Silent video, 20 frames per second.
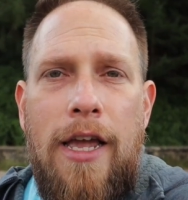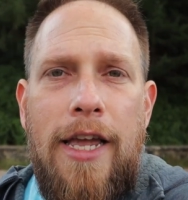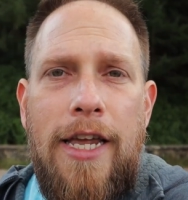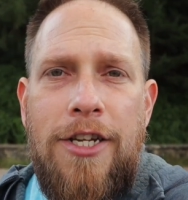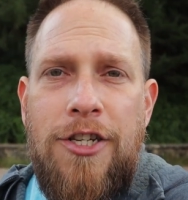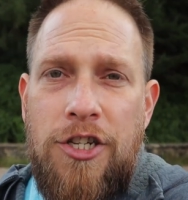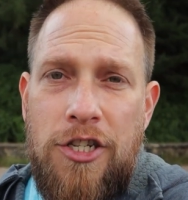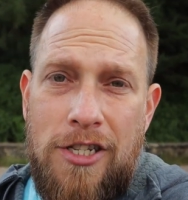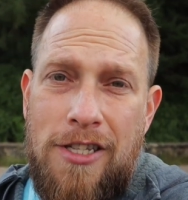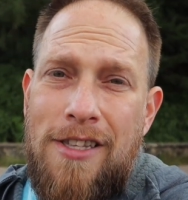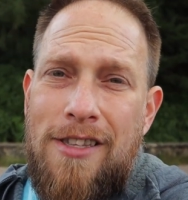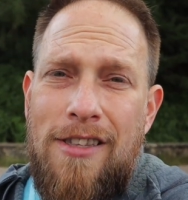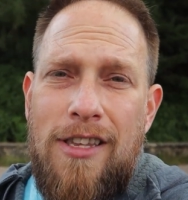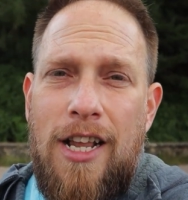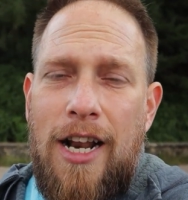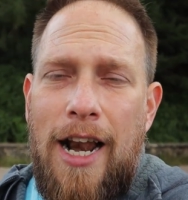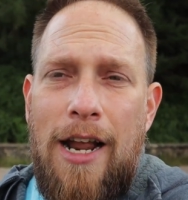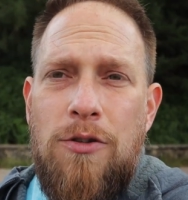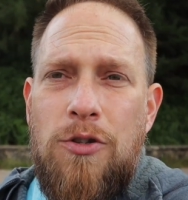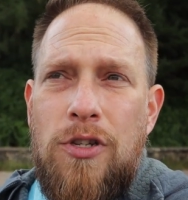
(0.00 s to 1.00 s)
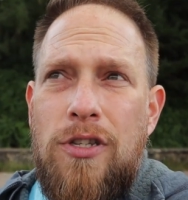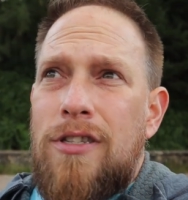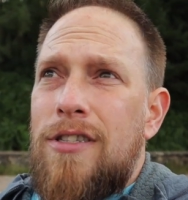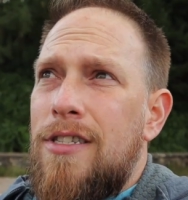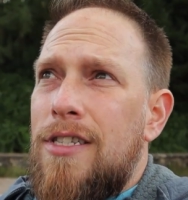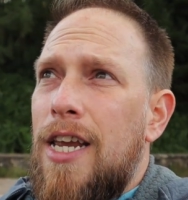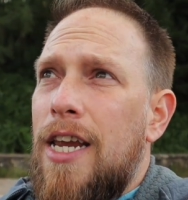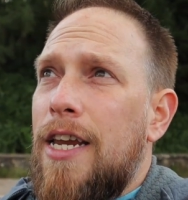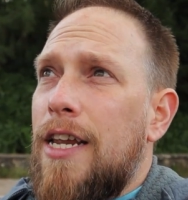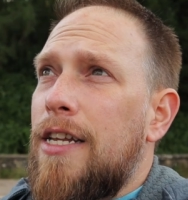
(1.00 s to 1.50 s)
It's just the clouds are
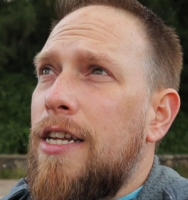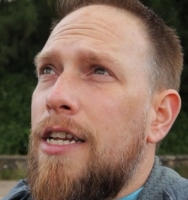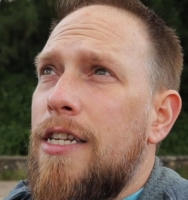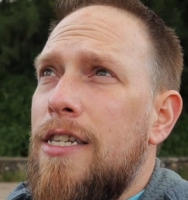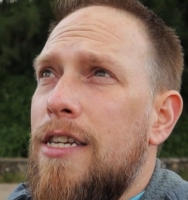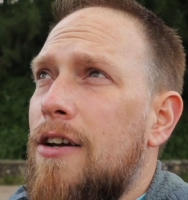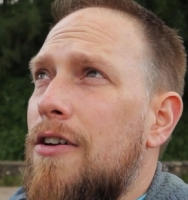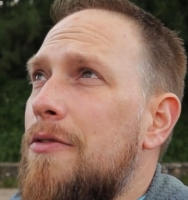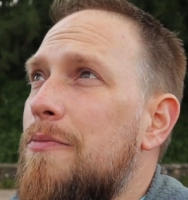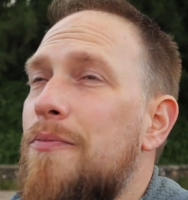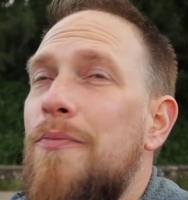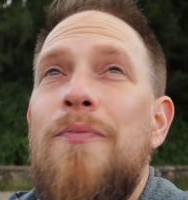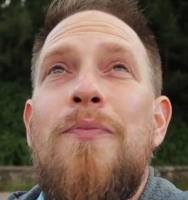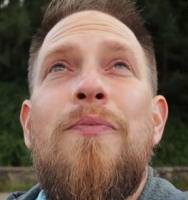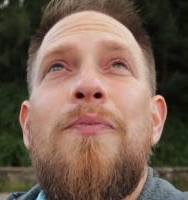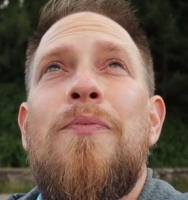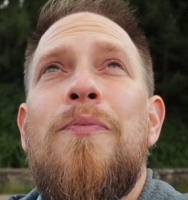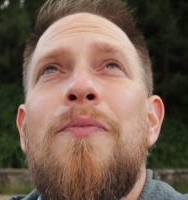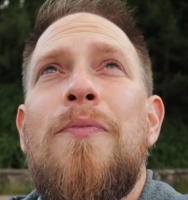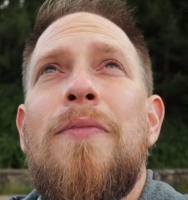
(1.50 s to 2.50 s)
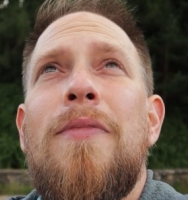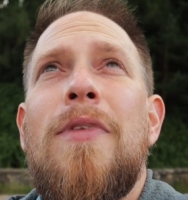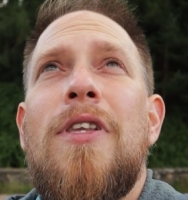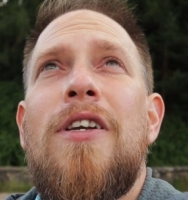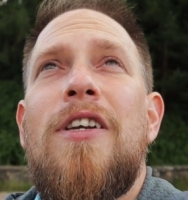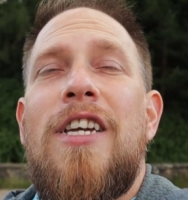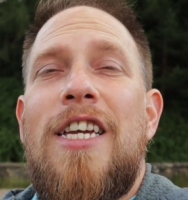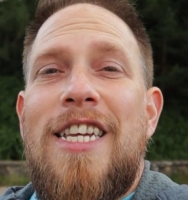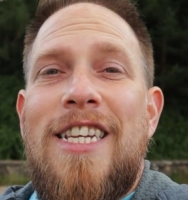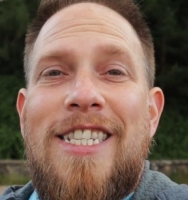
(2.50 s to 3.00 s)
taking their time.
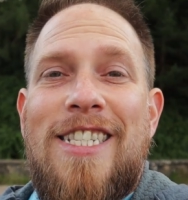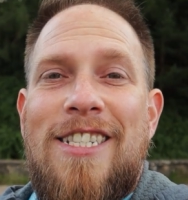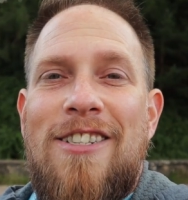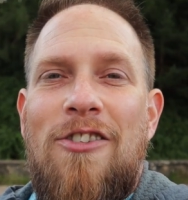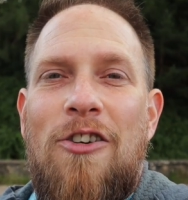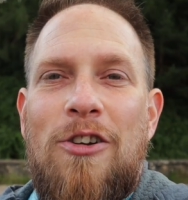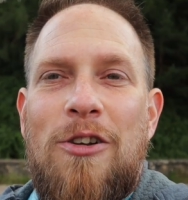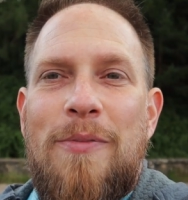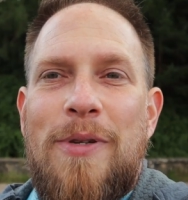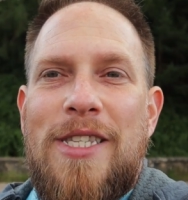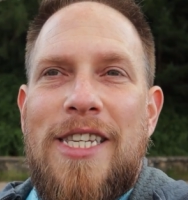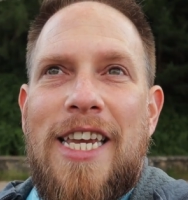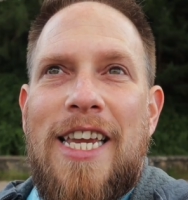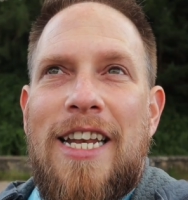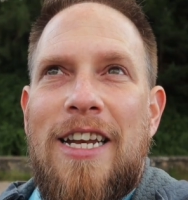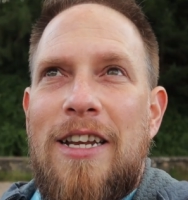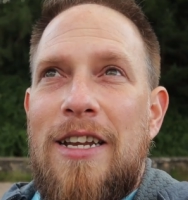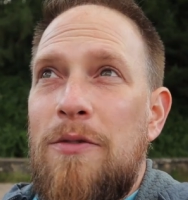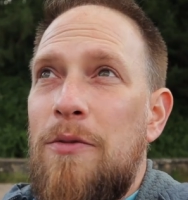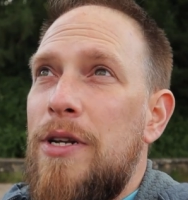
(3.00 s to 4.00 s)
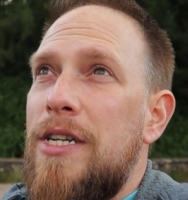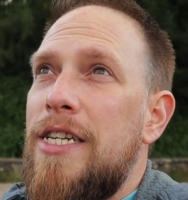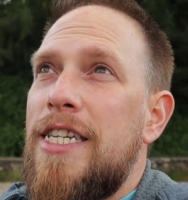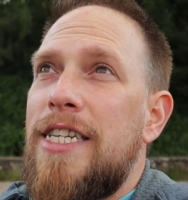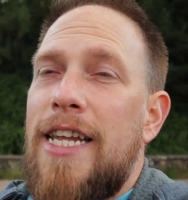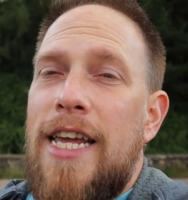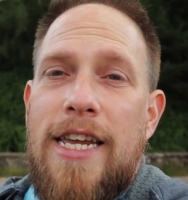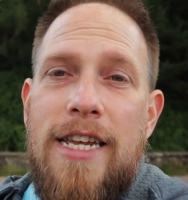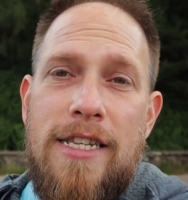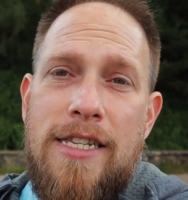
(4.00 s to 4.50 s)
It's not a particularly windy
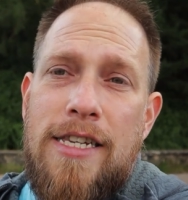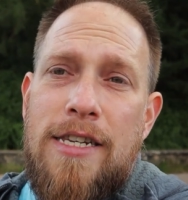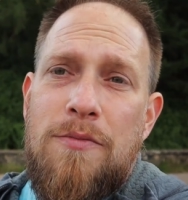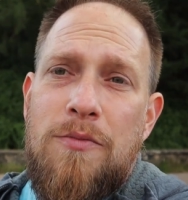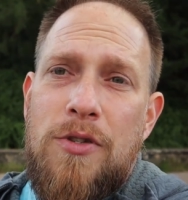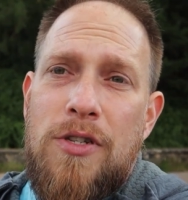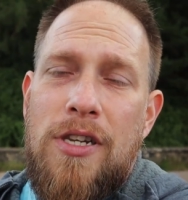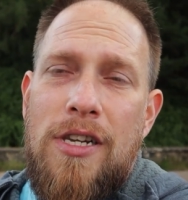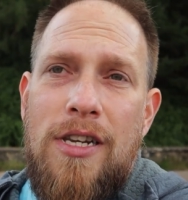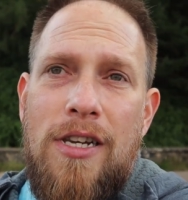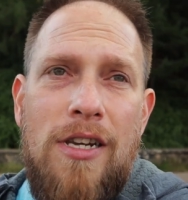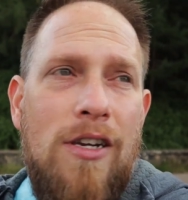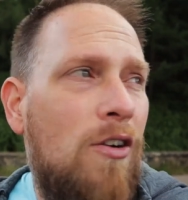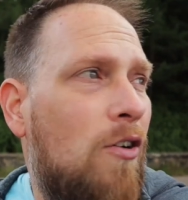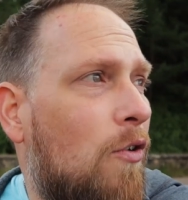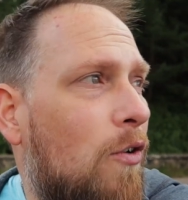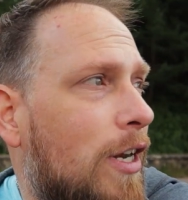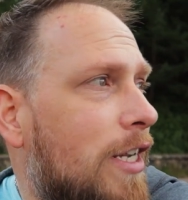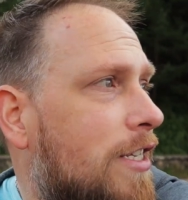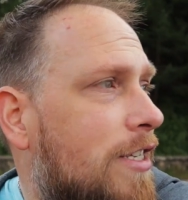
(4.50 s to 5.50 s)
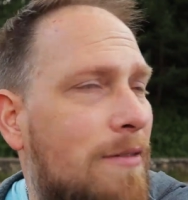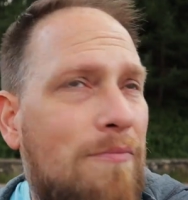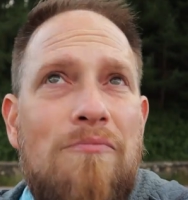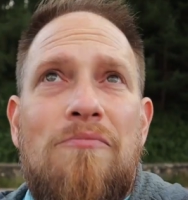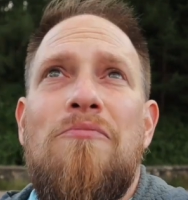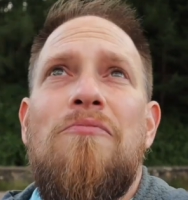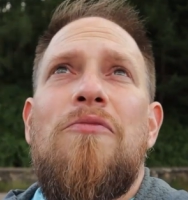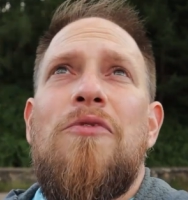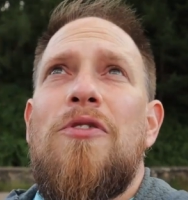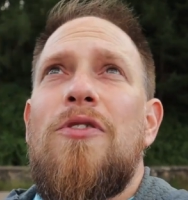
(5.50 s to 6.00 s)
day, it seems. Or at least
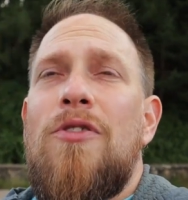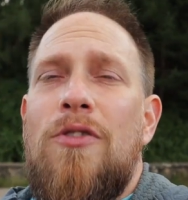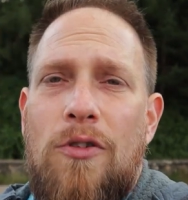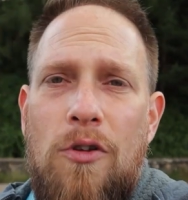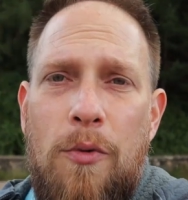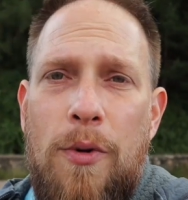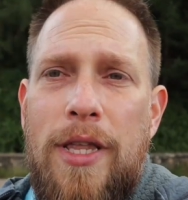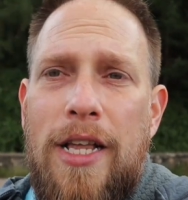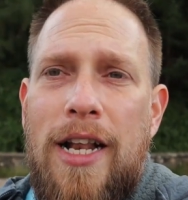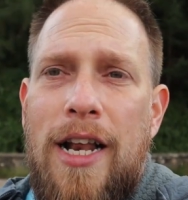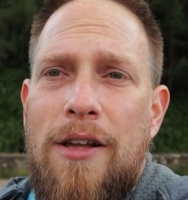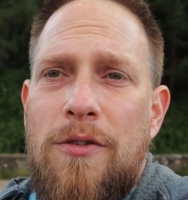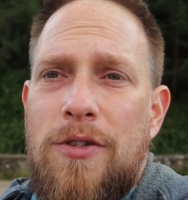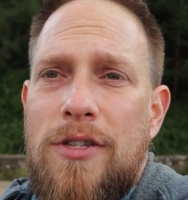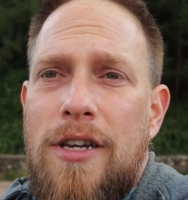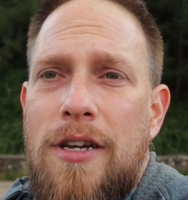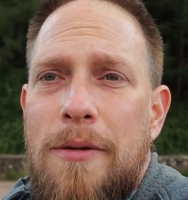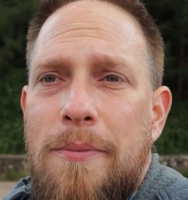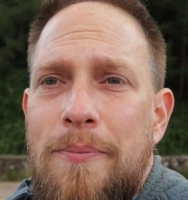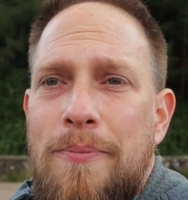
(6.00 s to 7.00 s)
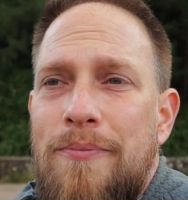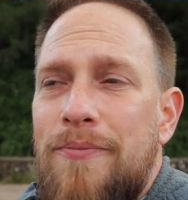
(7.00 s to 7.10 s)
not where the clouds are.